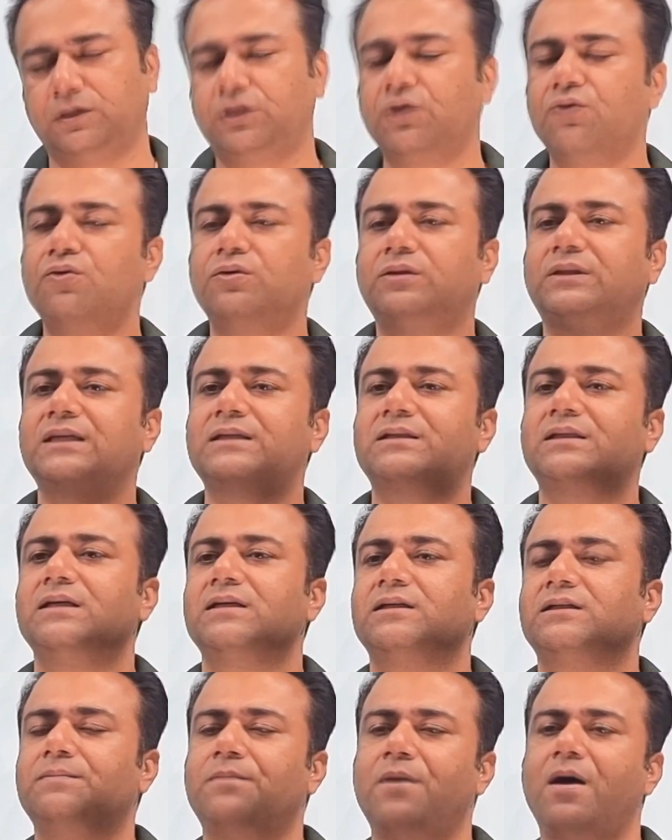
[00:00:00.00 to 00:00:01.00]
Do this
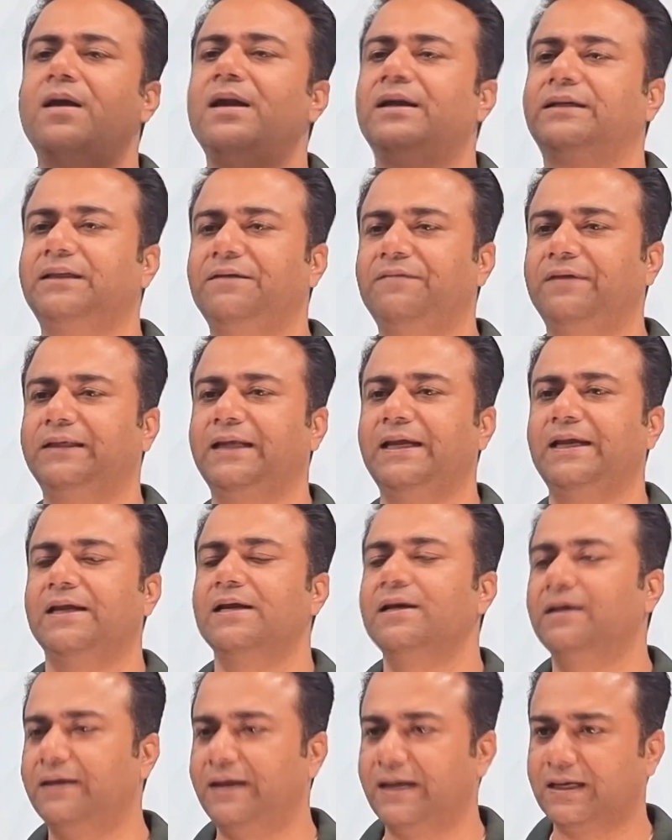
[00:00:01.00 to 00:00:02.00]
small activity.
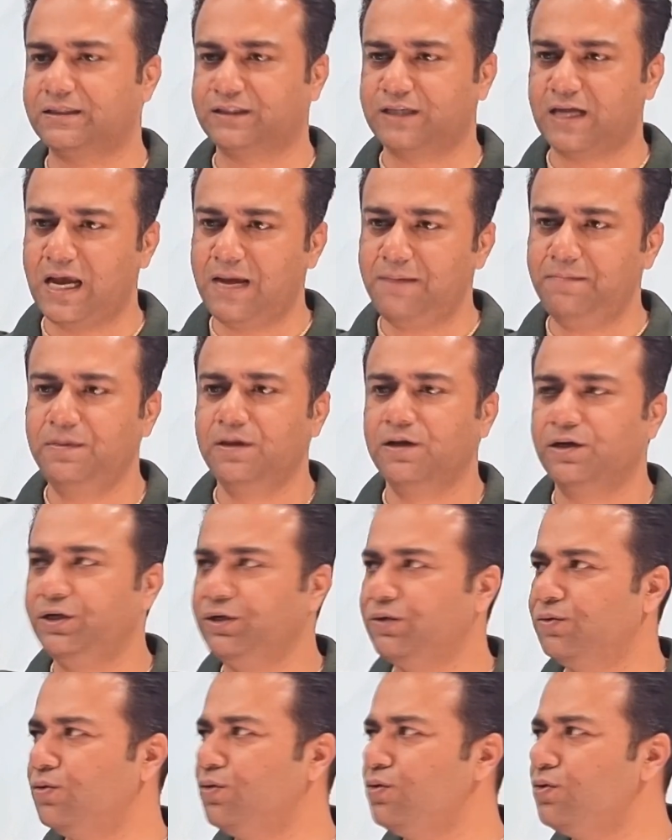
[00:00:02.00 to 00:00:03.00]
Next time
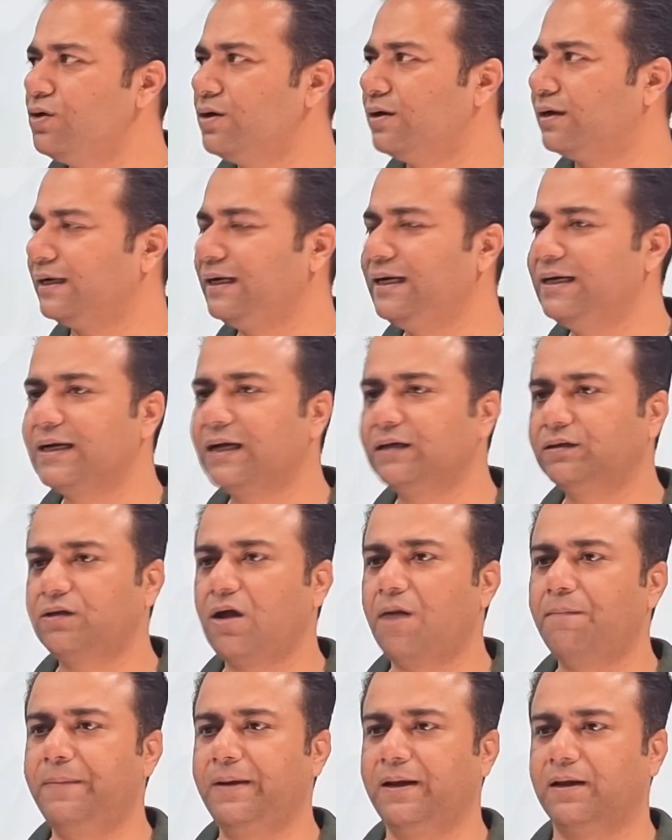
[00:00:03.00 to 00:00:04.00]
you read a
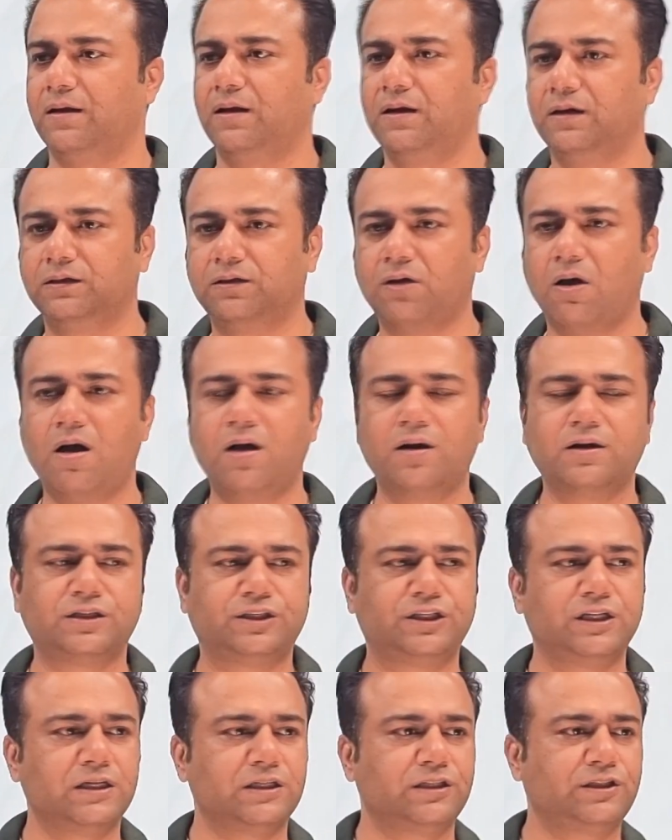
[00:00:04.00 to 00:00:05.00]
topic,
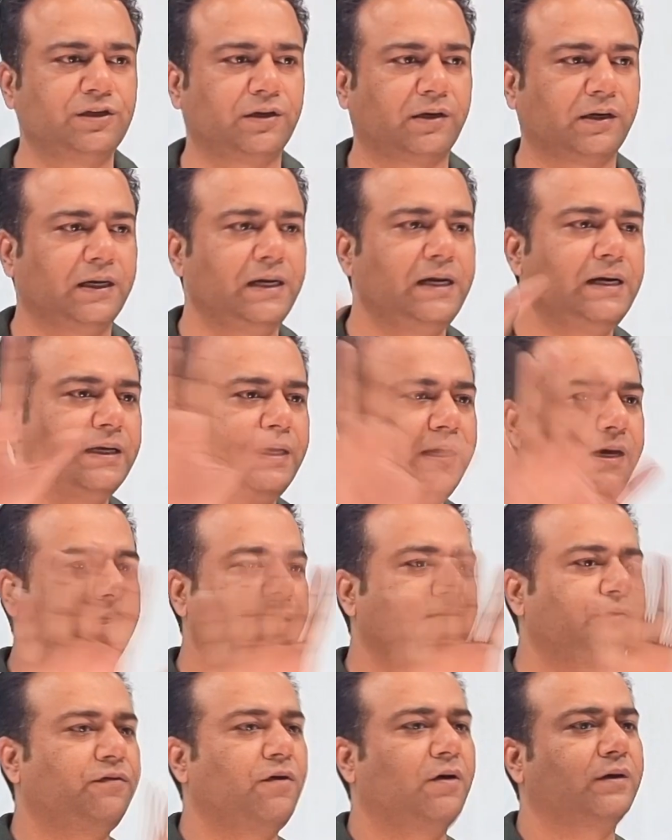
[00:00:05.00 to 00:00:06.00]
don't just read
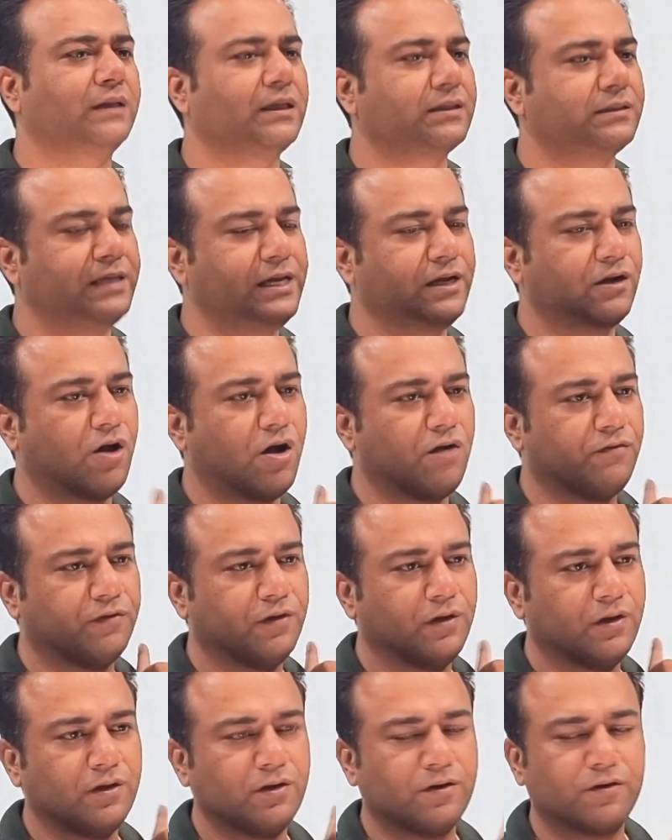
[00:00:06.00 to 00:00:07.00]
it for the sake of
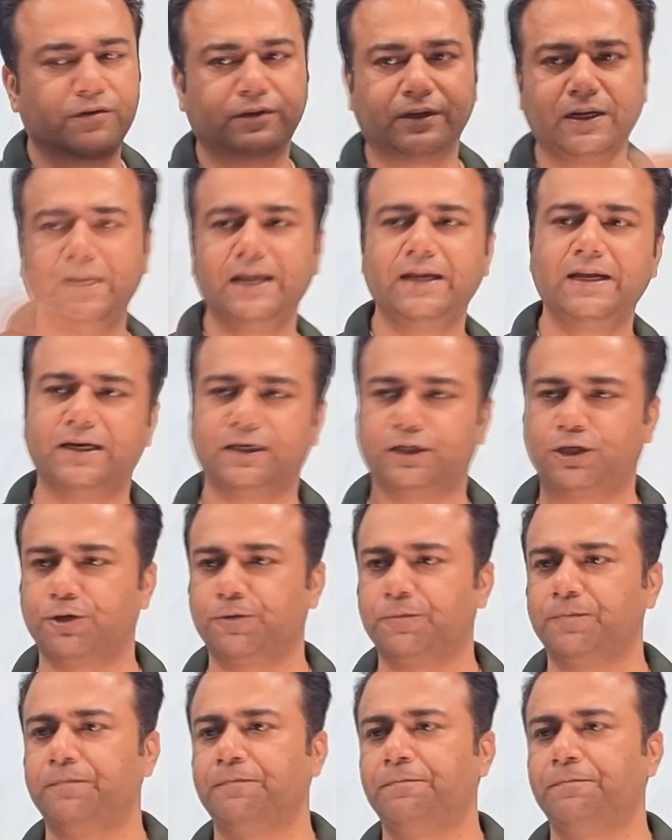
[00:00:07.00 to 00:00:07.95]
reading it.